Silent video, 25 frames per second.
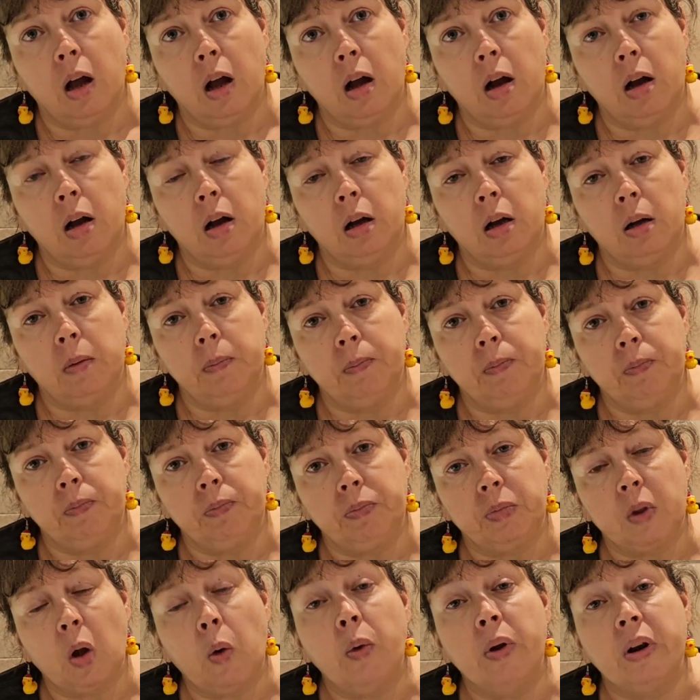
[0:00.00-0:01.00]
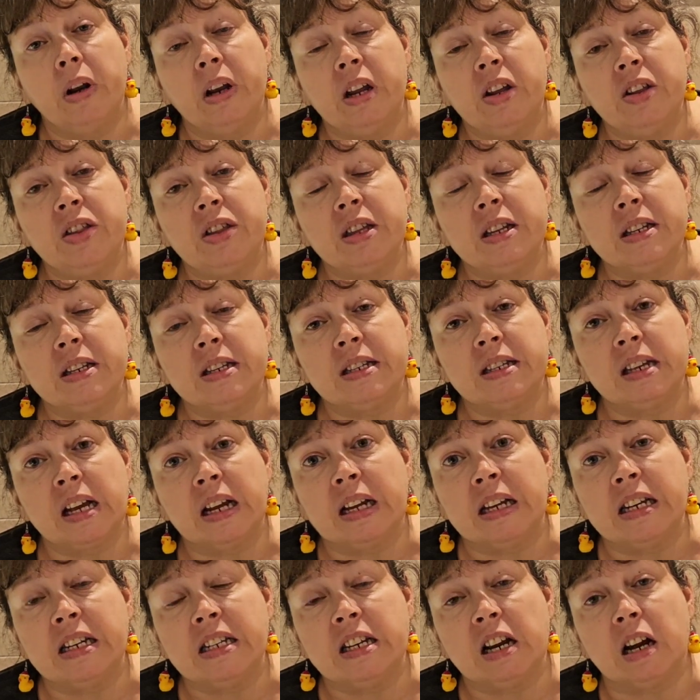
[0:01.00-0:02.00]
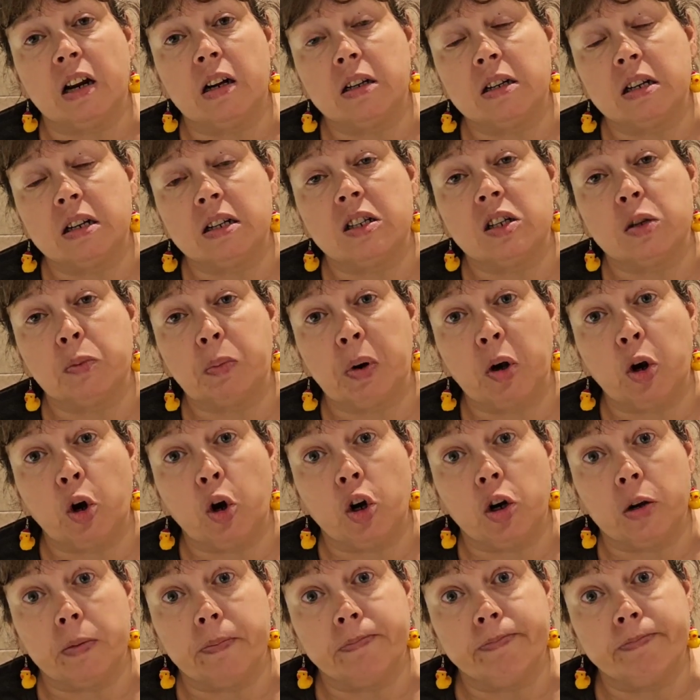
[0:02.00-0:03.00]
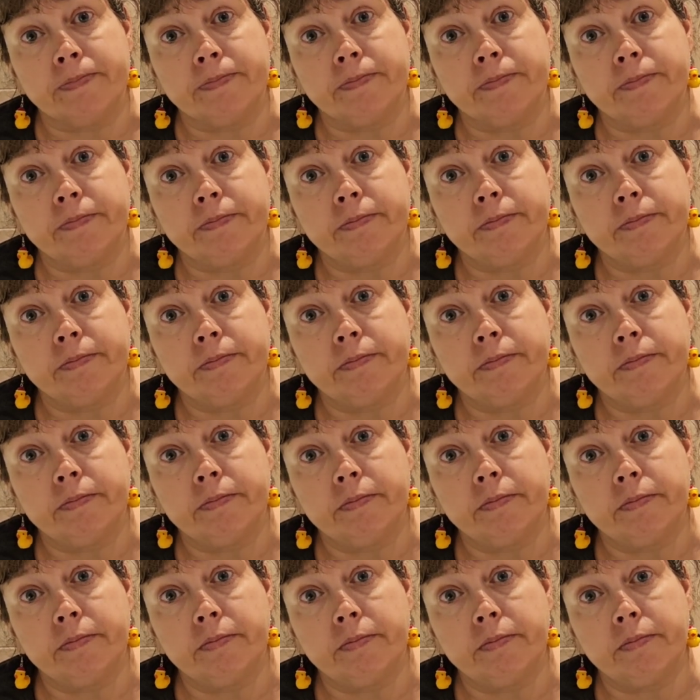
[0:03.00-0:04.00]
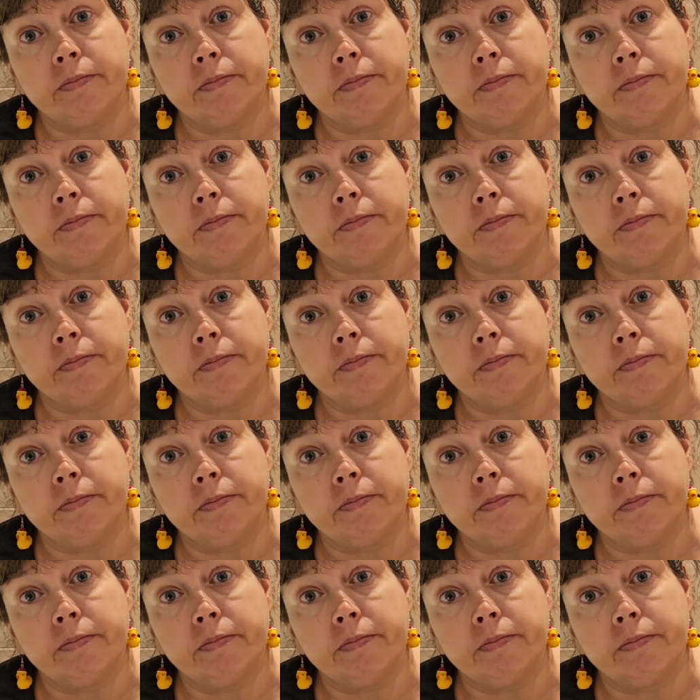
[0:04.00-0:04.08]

Um, oh, and Ethan's second duck disappeared. Yep.